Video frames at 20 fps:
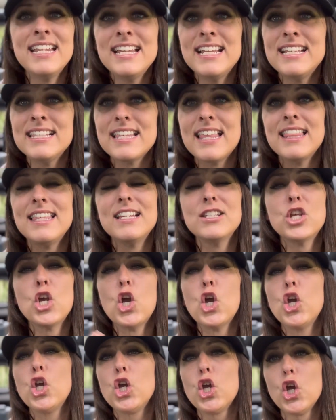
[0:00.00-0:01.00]
is this
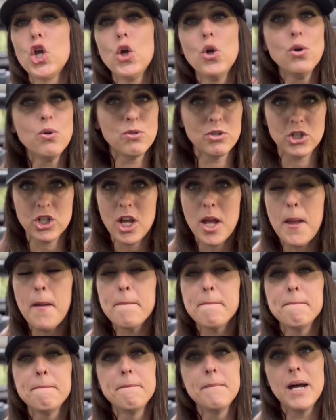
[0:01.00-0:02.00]
huge
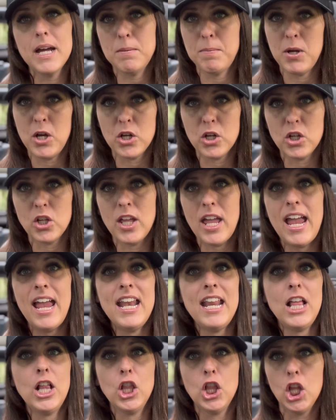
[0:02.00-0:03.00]
mud puddle
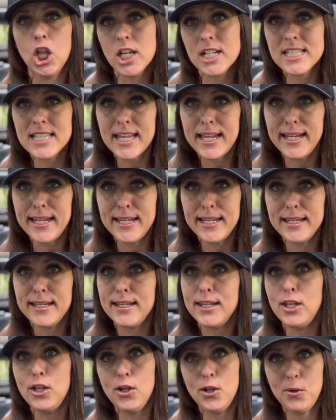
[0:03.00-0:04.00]
and it looks like
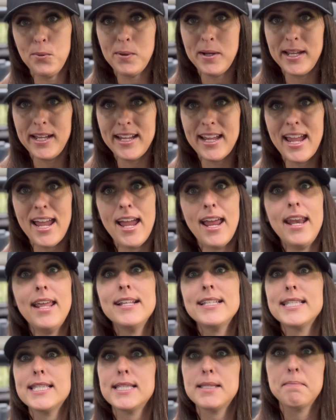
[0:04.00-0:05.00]
you know what, and
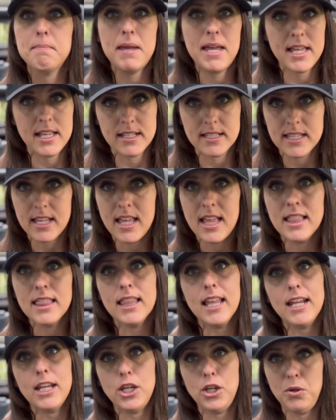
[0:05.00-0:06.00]
it smells
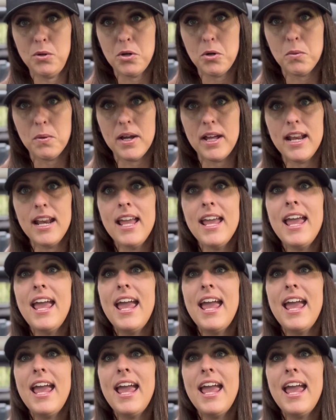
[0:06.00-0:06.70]
like you know what.